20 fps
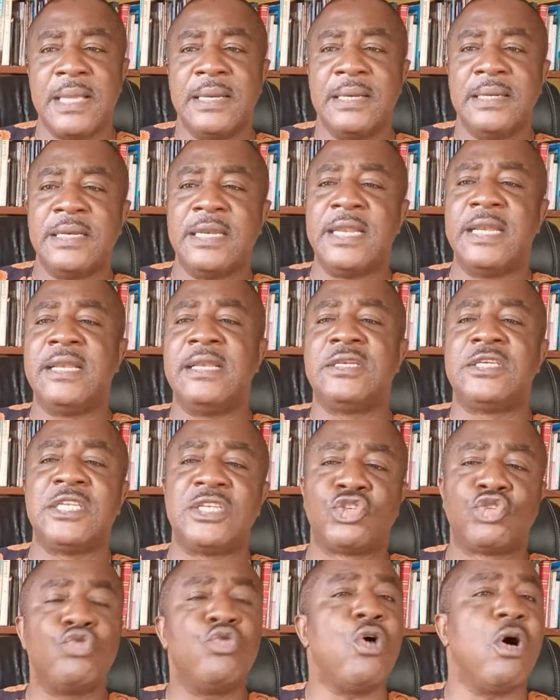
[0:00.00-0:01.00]
the
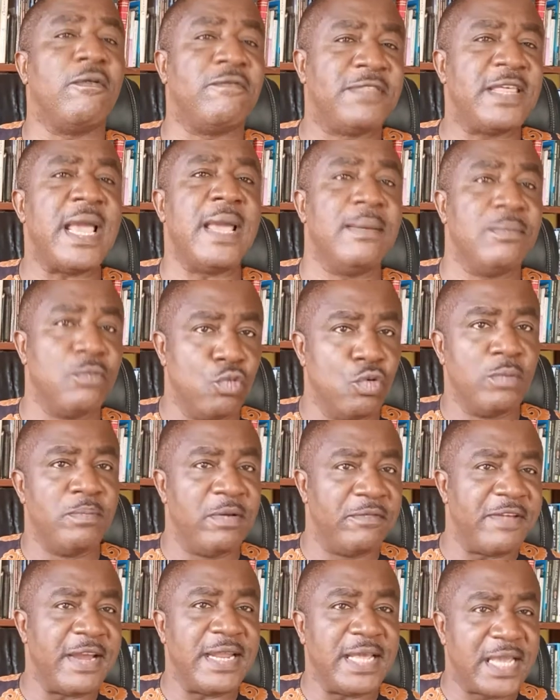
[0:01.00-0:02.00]
two of them will be
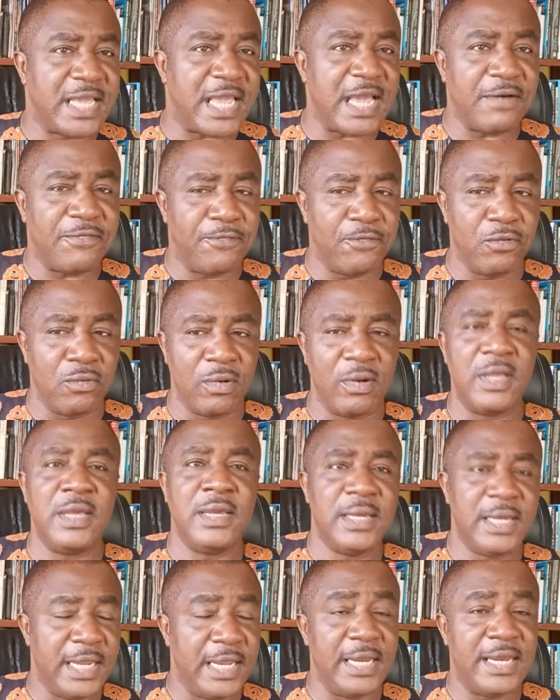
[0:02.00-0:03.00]
very careful
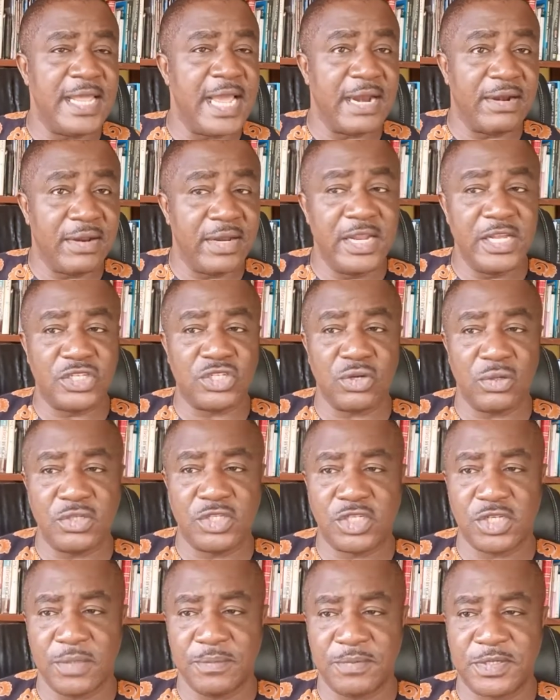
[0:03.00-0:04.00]
in their
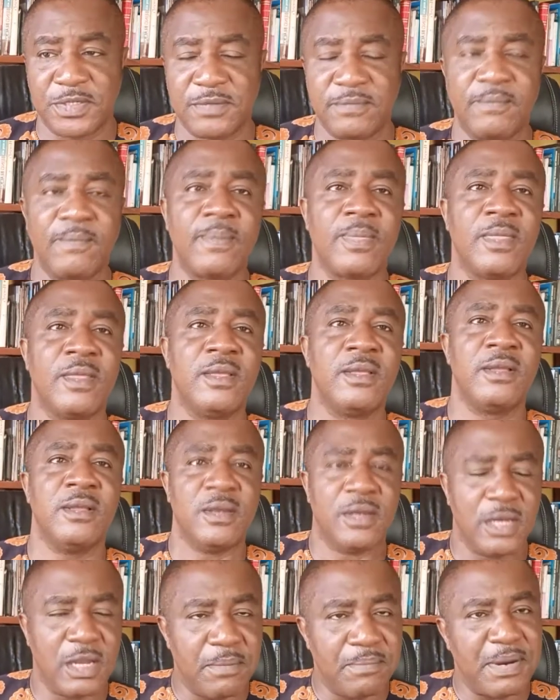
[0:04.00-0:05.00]
relationships.
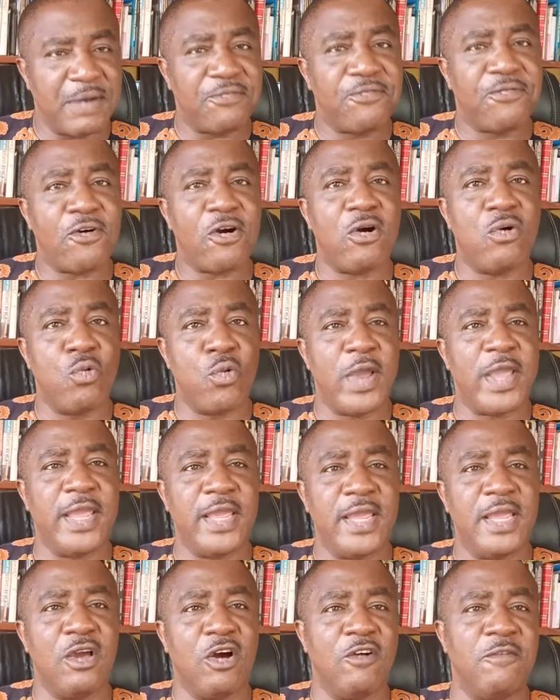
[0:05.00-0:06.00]
Number 4
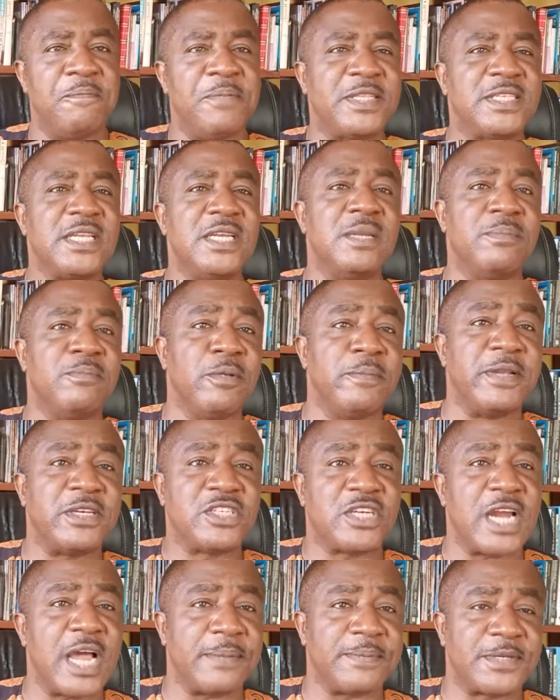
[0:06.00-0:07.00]
way of beating the booby
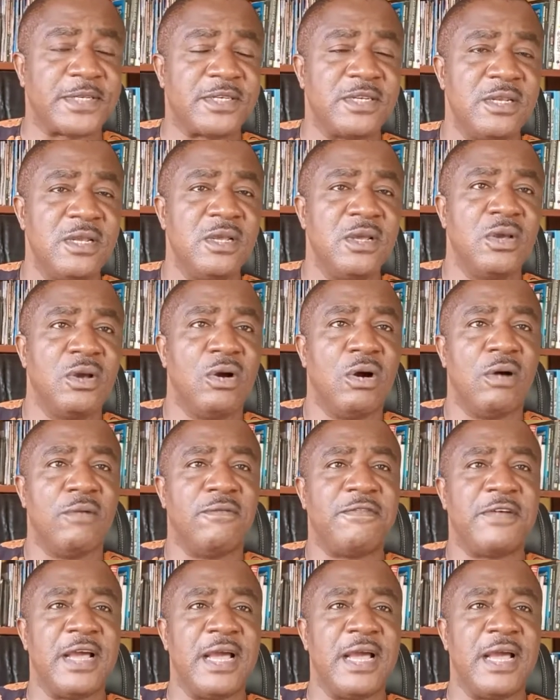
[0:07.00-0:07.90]
traps of